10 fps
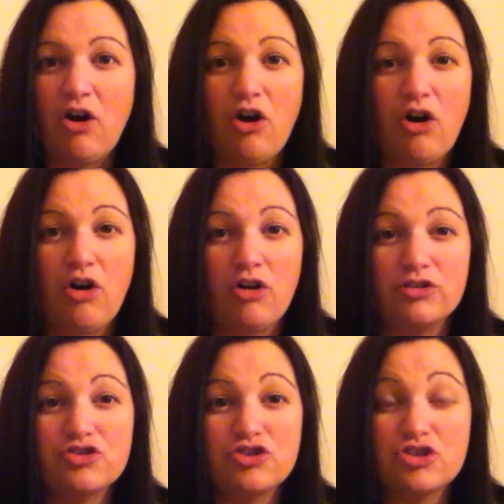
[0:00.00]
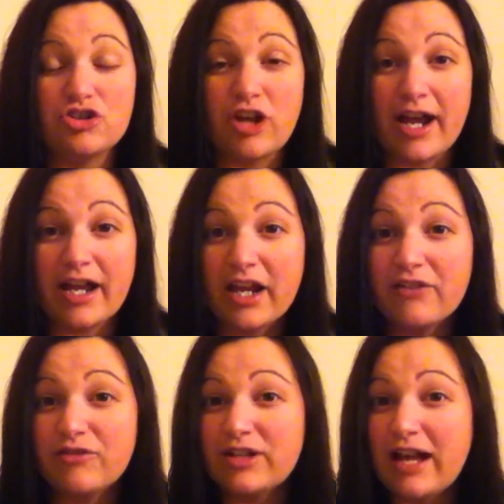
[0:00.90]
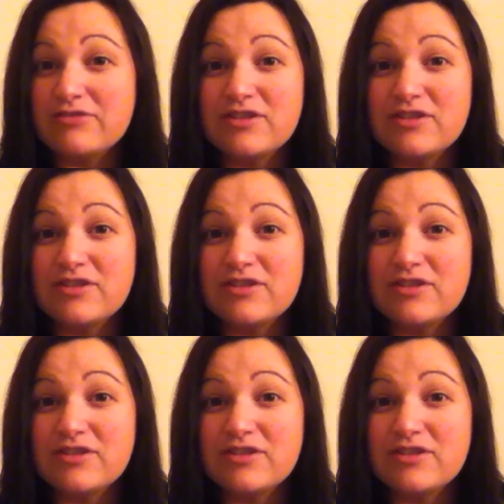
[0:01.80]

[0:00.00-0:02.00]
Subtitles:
all checking for Down